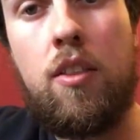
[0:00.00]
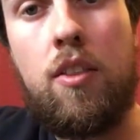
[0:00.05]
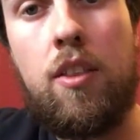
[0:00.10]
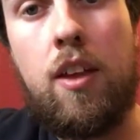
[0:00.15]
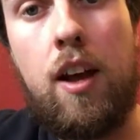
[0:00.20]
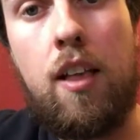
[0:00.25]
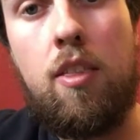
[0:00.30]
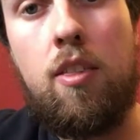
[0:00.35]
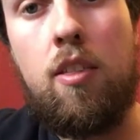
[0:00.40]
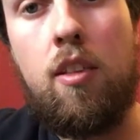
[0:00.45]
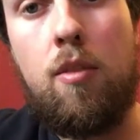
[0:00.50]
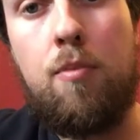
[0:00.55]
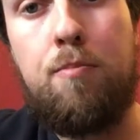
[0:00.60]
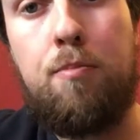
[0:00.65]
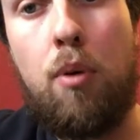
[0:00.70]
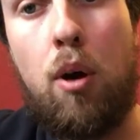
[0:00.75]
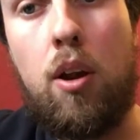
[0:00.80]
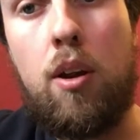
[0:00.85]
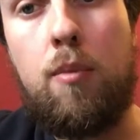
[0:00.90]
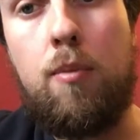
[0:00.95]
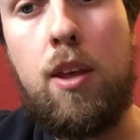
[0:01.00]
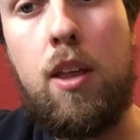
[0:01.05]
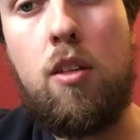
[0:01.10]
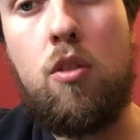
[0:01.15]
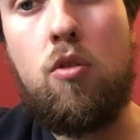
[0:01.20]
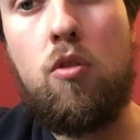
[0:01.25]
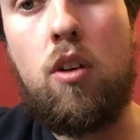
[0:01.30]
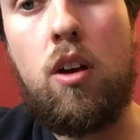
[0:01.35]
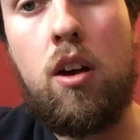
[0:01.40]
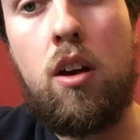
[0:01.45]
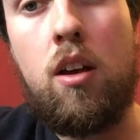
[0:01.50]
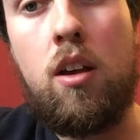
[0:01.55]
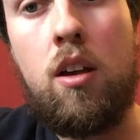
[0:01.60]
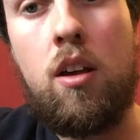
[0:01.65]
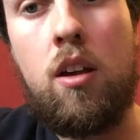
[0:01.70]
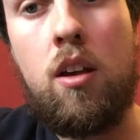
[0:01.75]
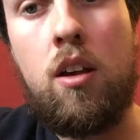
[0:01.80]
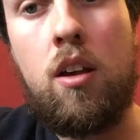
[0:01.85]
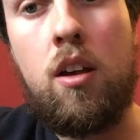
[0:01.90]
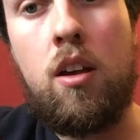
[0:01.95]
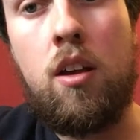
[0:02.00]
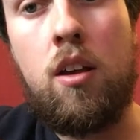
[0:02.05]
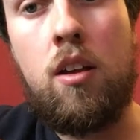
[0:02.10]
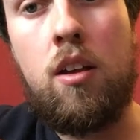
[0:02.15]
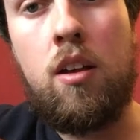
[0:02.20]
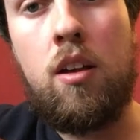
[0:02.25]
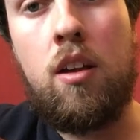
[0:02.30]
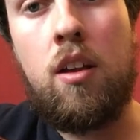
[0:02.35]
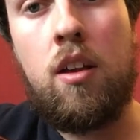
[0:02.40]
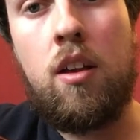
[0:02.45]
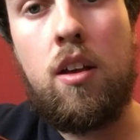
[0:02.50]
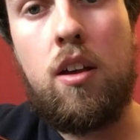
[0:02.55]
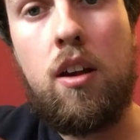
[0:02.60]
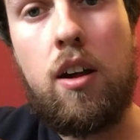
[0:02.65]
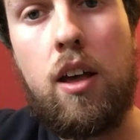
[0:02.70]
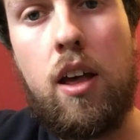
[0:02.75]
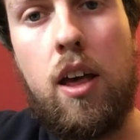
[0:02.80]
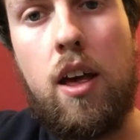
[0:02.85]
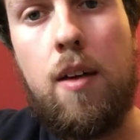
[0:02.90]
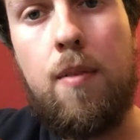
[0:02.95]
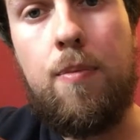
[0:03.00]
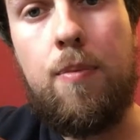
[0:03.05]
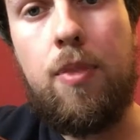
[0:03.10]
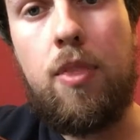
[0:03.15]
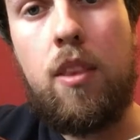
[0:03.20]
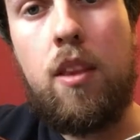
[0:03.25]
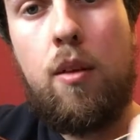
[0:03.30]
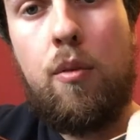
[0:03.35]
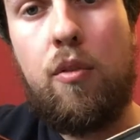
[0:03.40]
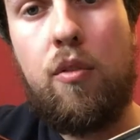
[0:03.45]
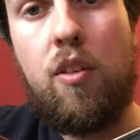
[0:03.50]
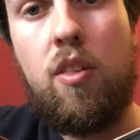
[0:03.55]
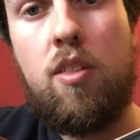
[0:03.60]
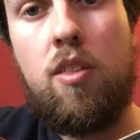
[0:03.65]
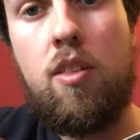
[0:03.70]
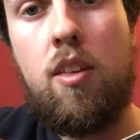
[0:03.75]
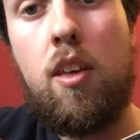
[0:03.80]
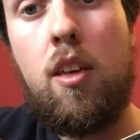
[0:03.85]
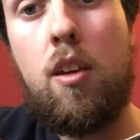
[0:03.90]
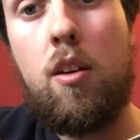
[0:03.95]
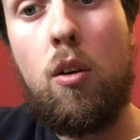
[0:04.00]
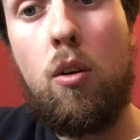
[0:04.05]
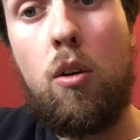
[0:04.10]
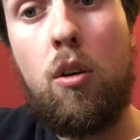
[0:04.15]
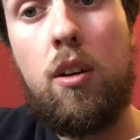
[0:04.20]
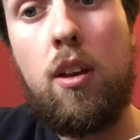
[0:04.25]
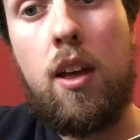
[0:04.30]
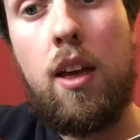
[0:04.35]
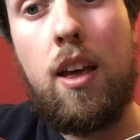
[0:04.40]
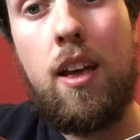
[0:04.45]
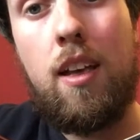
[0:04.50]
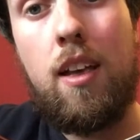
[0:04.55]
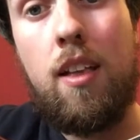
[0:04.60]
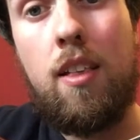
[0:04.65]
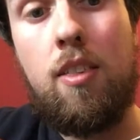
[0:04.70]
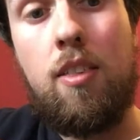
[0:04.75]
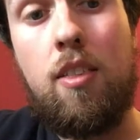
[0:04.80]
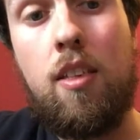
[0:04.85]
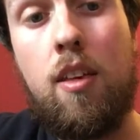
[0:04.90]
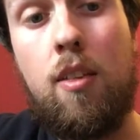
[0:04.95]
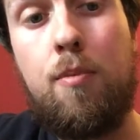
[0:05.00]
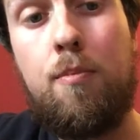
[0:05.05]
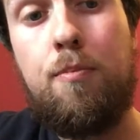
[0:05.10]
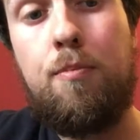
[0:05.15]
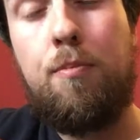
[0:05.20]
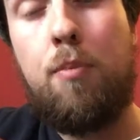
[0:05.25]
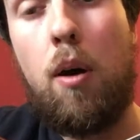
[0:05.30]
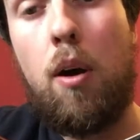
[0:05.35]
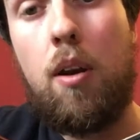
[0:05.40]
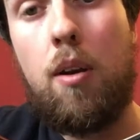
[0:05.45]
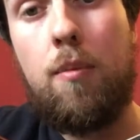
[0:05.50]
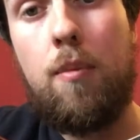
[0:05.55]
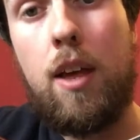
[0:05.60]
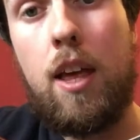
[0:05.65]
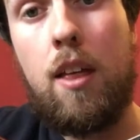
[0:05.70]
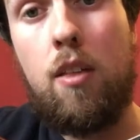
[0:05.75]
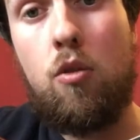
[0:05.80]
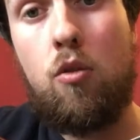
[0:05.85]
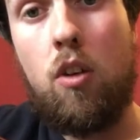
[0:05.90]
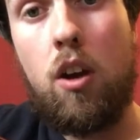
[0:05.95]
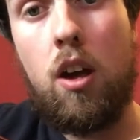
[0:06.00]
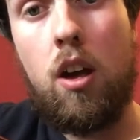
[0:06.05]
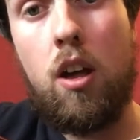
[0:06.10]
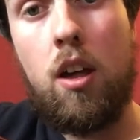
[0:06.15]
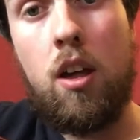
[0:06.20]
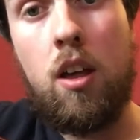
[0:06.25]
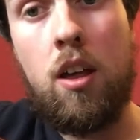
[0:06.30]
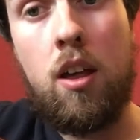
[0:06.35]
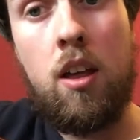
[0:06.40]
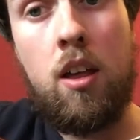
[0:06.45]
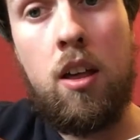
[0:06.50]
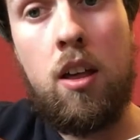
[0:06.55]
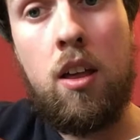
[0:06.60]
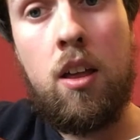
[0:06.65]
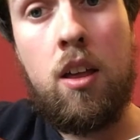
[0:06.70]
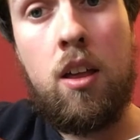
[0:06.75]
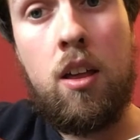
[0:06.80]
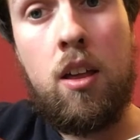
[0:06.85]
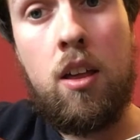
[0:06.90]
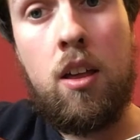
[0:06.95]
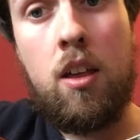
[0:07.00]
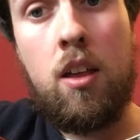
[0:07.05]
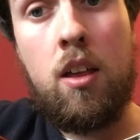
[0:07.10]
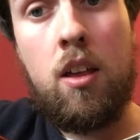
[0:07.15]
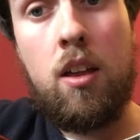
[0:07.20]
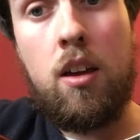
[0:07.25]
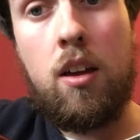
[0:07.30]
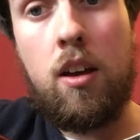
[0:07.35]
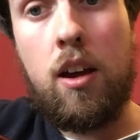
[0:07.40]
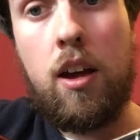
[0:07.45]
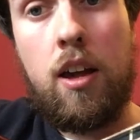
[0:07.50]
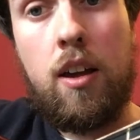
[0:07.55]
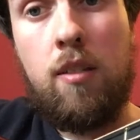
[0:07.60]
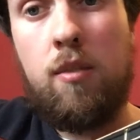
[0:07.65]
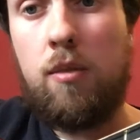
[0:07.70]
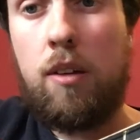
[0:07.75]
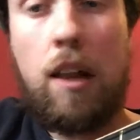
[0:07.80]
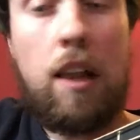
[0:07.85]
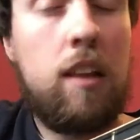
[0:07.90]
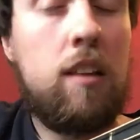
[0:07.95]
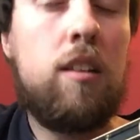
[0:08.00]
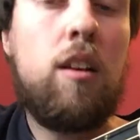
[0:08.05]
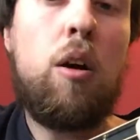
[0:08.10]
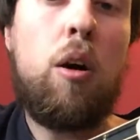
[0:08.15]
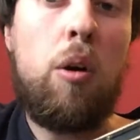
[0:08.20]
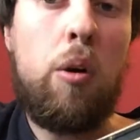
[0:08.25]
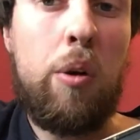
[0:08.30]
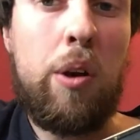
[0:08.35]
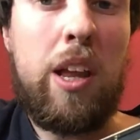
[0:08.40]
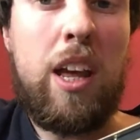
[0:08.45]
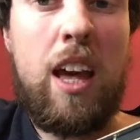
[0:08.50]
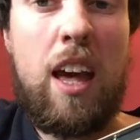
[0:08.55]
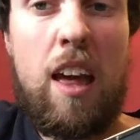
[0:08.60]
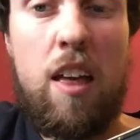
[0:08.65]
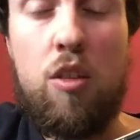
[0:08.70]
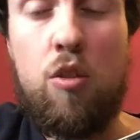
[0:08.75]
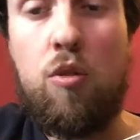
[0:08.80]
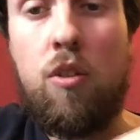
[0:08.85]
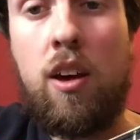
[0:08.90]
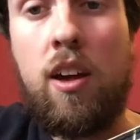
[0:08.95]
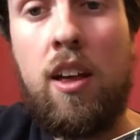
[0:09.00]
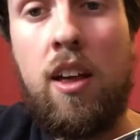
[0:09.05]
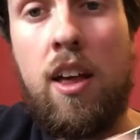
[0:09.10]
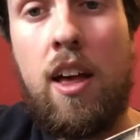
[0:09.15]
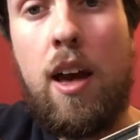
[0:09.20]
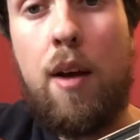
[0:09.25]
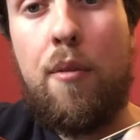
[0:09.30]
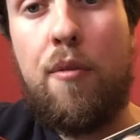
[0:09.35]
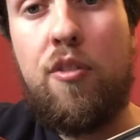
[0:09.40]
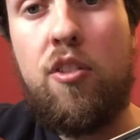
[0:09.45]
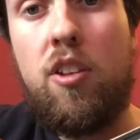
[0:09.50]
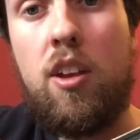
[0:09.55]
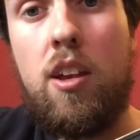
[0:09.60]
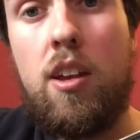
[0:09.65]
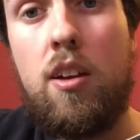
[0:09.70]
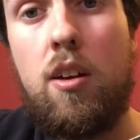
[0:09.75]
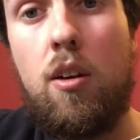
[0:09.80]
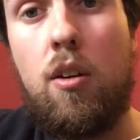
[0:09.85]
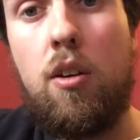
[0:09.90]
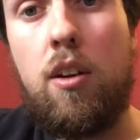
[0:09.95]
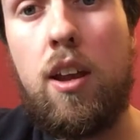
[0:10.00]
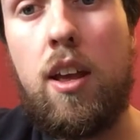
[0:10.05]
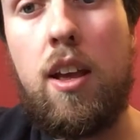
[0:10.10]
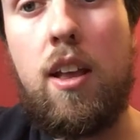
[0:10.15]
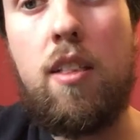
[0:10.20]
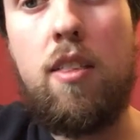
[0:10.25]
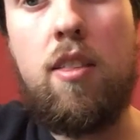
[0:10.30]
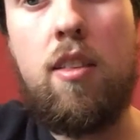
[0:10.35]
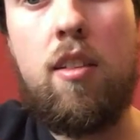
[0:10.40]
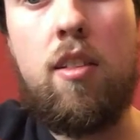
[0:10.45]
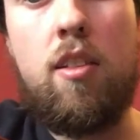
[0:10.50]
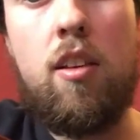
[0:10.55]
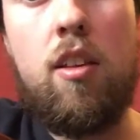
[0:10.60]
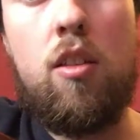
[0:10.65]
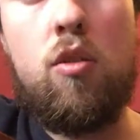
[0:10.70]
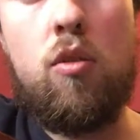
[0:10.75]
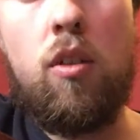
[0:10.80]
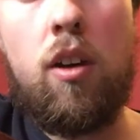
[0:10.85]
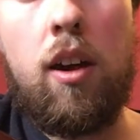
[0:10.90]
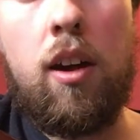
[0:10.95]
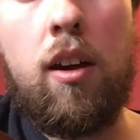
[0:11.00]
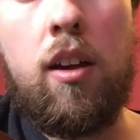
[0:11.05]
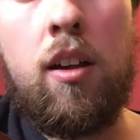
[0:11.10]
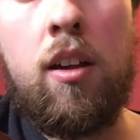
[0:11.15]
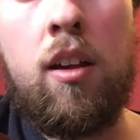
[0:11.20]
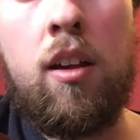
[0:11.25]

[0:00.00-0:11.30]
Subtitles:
that's this bottom E string. Okay, with a C chord, it's this bottom A string. Okay, only A string. And with D chord, it's this D string.